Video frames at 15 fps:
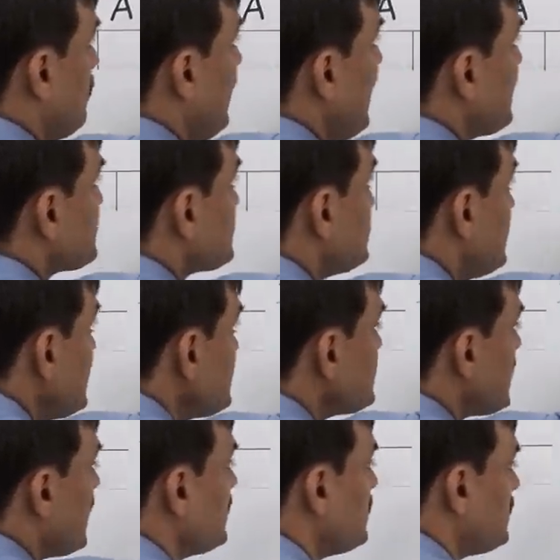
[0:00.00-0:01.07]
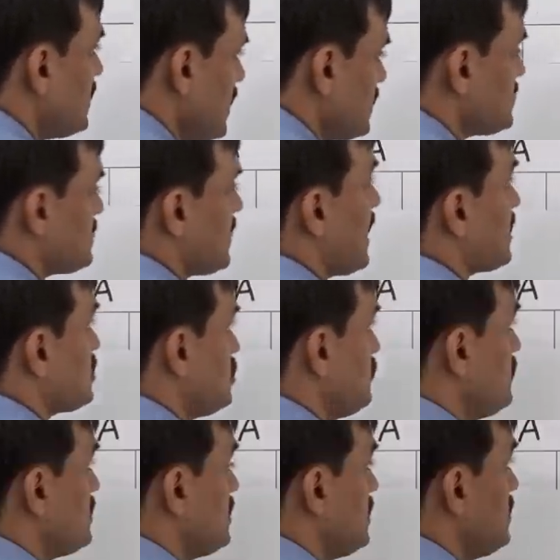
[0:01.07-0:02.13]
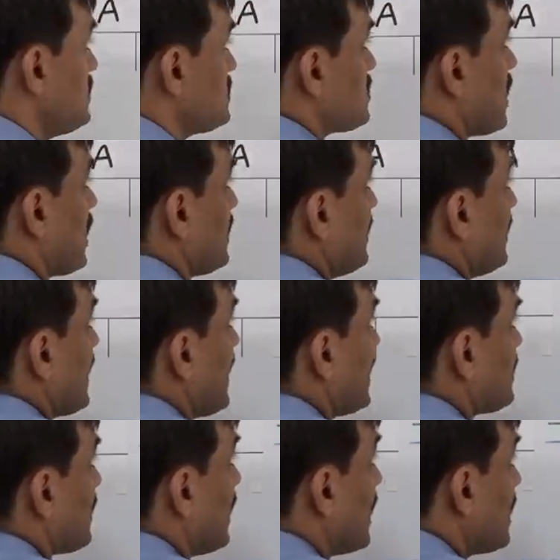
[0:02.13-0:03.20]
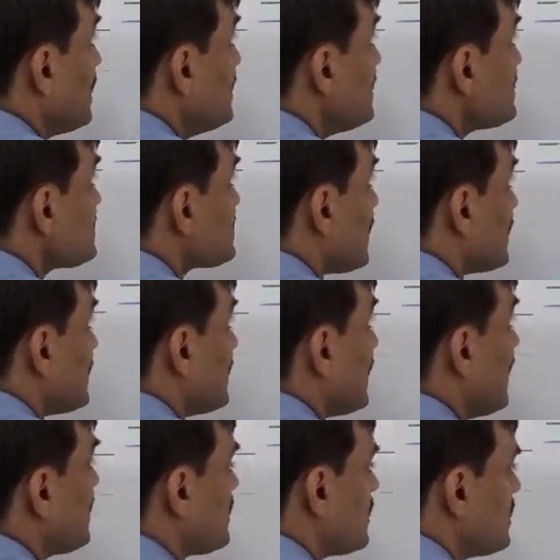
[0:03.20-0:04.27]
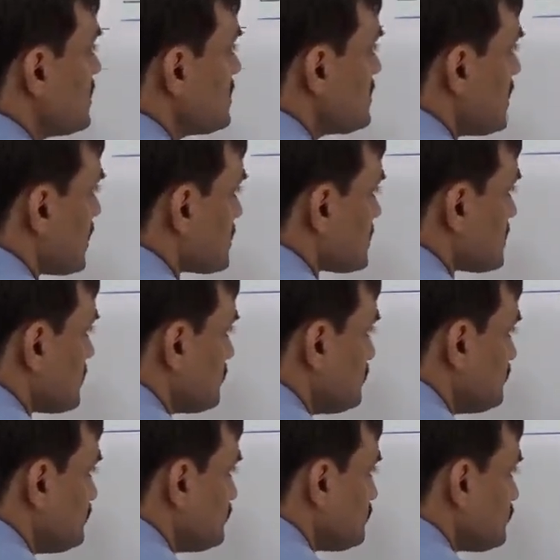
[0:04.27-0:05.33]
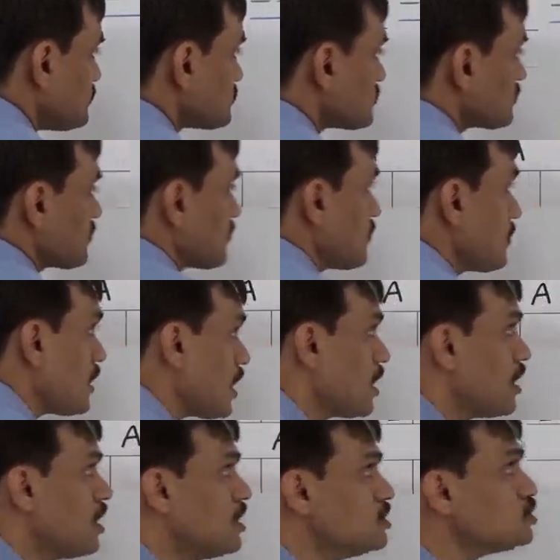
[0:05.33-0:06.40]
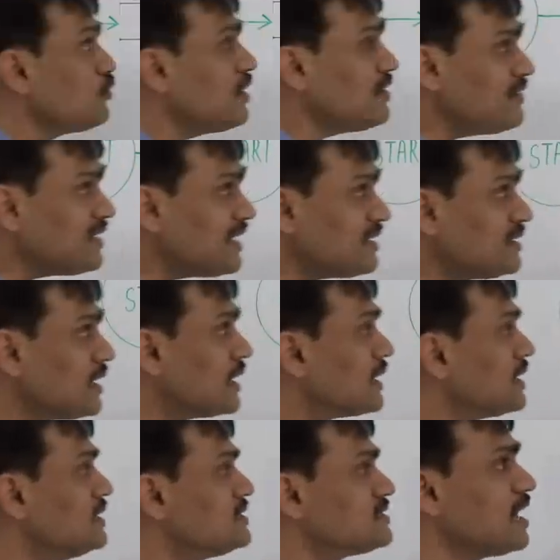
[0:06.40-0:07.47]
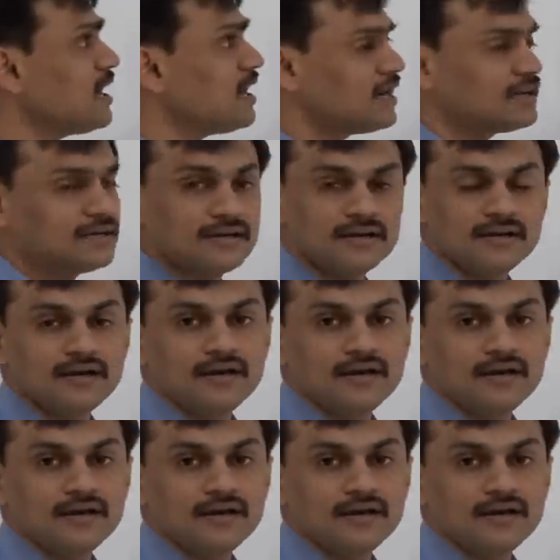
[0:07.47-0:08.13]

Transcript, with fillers: makes this and this activity starting at earlier starting at 6. So when we get the early start,